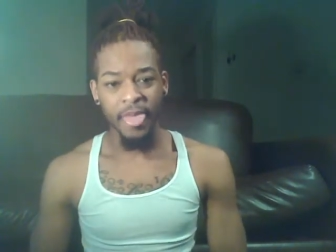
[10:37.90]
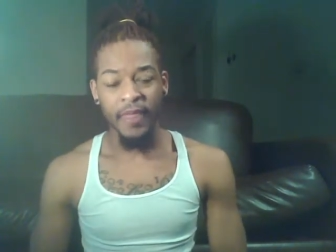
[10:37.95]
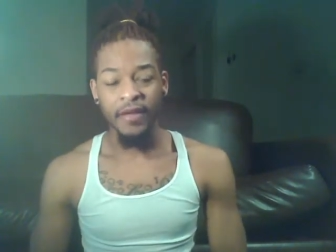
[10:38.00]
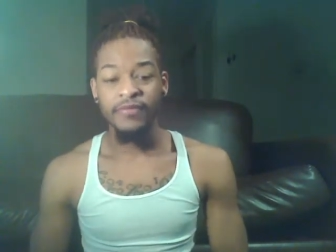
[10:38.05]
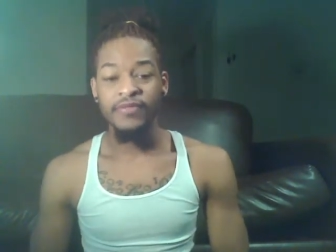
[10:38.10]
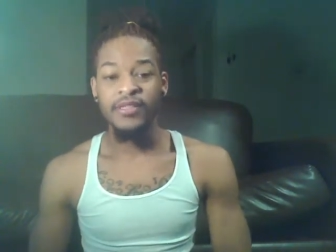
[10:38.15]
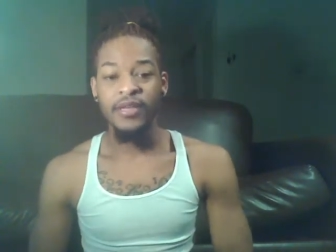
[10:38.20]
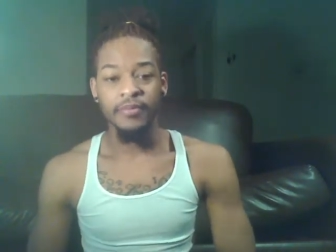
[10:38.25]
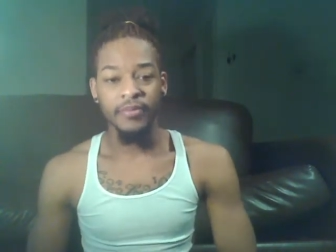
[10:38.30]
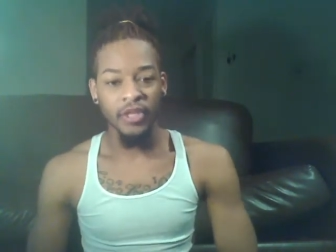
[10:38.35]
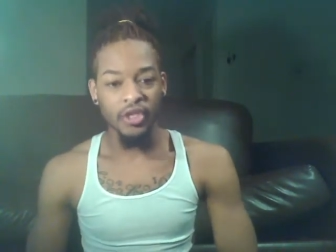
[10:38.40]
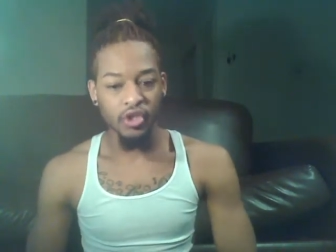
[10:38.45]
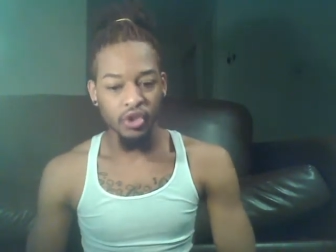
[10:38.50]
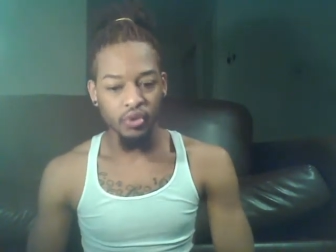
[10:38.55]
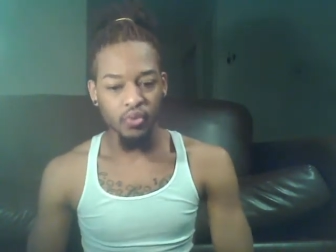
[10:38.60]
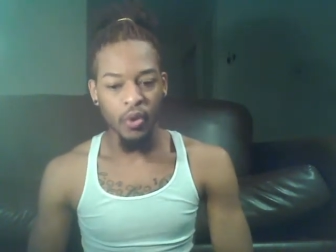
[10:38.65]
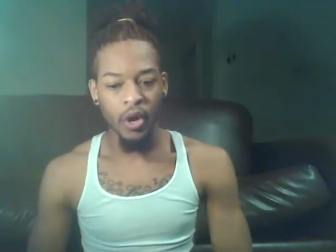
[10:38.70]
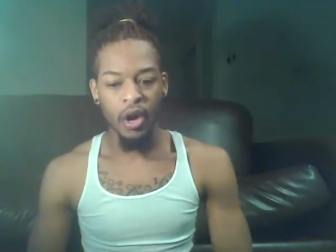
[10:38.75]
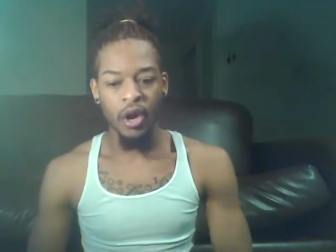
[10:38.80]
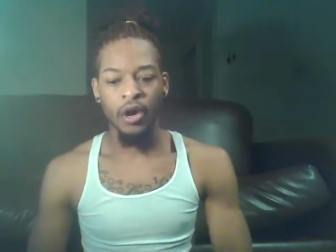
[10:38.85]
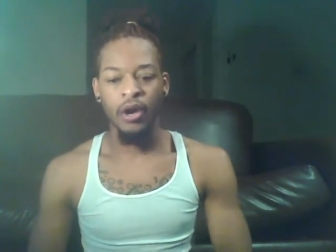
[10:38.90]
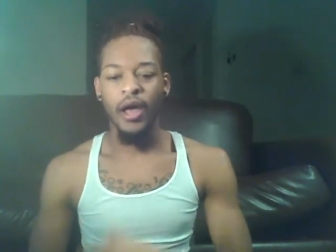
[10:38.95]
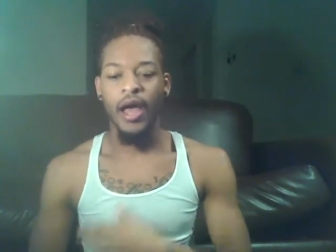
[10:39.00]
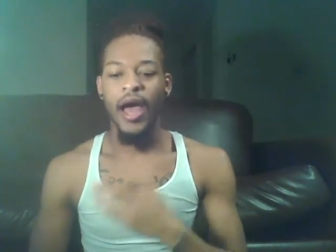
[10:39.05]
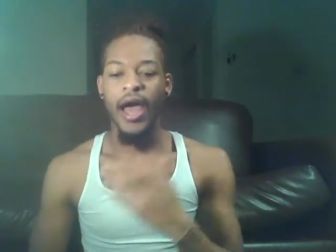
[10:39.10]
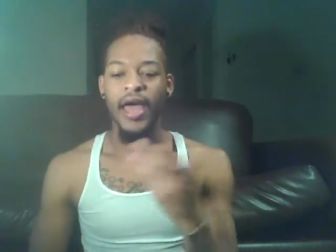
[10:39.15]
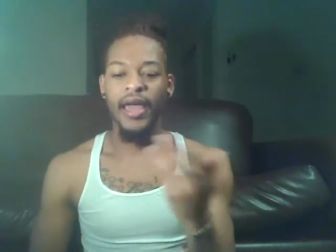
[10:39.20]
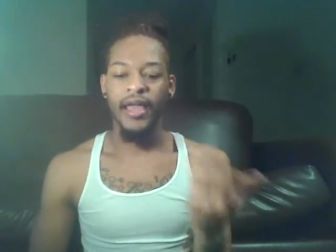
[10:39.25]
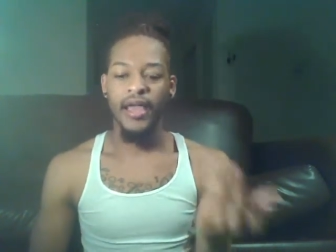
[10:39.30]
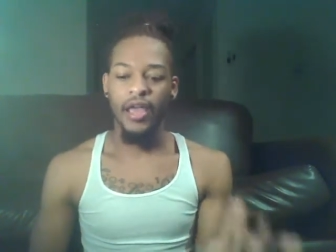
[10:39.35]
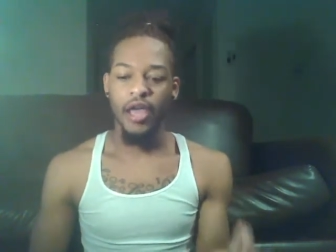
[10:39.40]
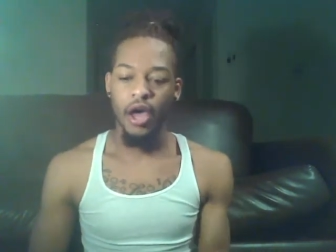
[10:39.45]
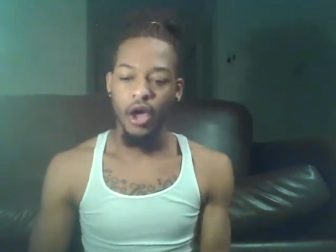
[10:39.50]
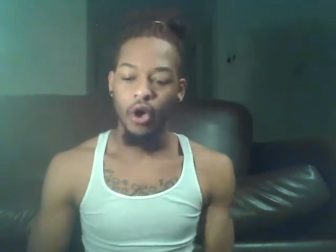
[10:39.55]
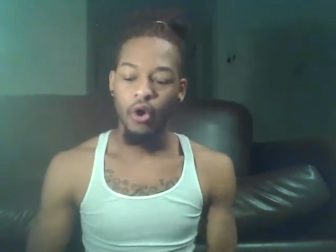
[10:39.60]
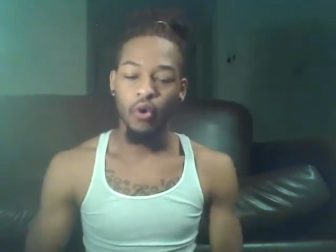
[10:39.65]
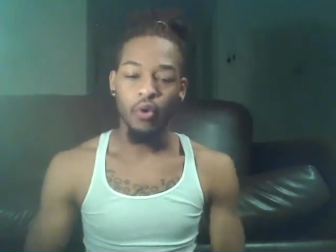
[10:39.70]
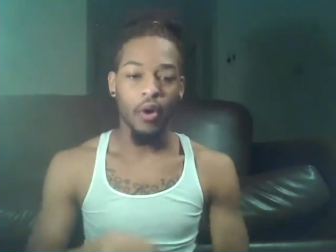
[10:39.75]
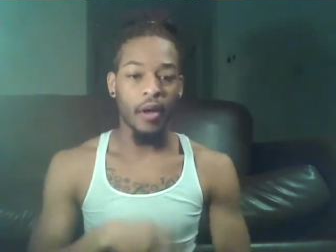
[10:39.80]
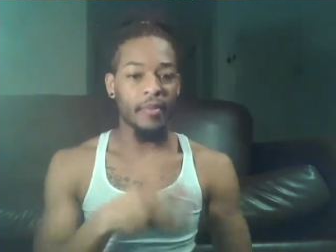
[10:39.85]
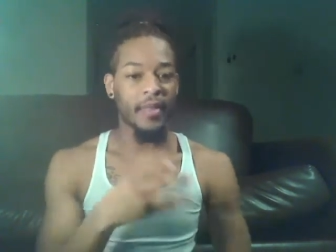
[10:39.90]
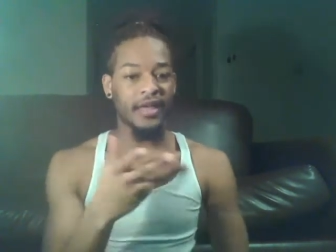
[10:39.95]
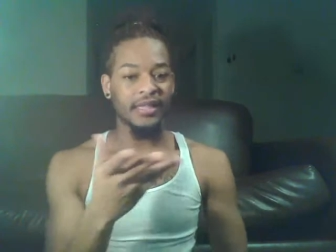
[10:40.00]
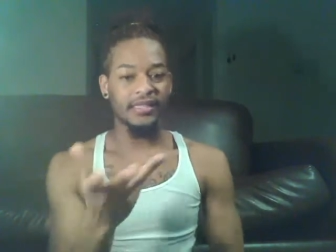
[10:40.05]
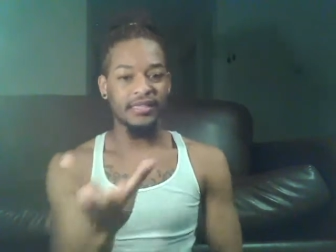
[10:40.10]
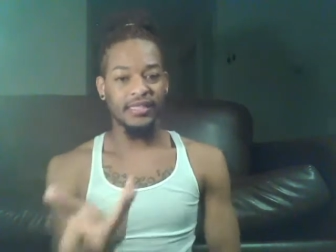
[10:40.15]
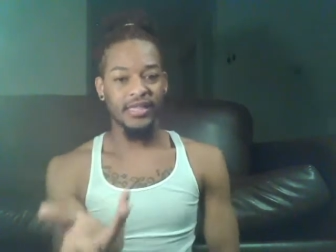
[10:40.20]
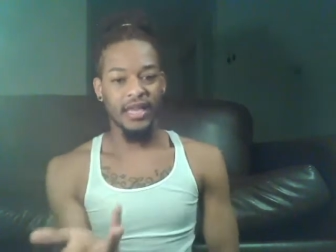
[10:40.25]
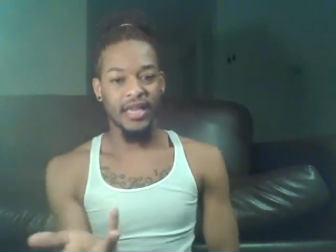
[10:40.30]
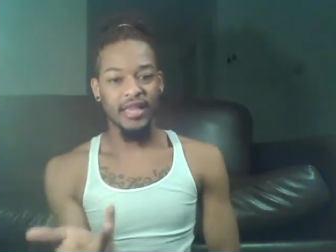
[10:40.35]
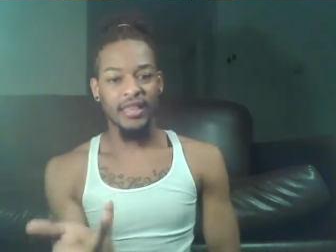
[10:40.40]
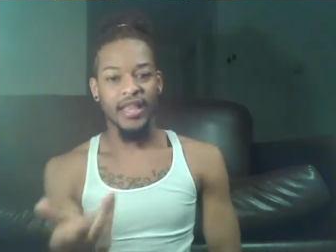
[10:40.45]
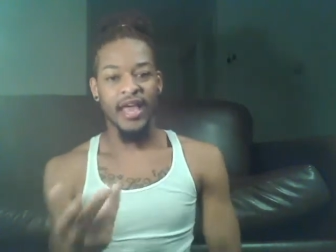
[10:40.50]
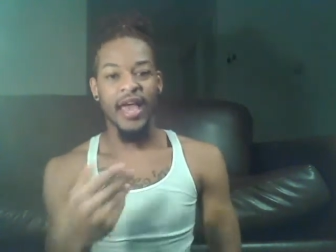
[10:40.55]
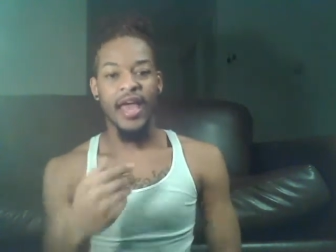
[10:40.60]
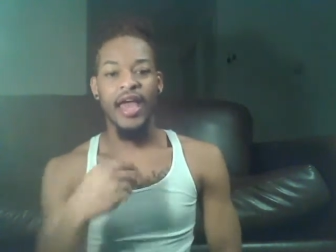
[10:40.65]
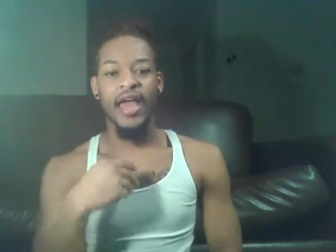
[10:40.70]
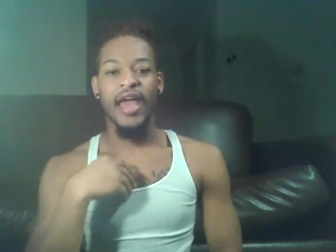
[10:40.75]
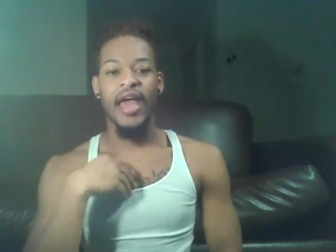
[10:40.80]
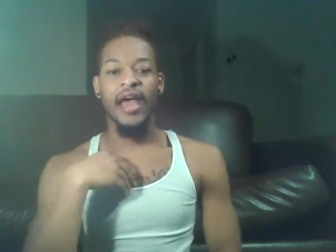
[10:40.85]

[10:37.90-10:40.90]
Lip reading: If something's wrong, I go. I'm not saying that.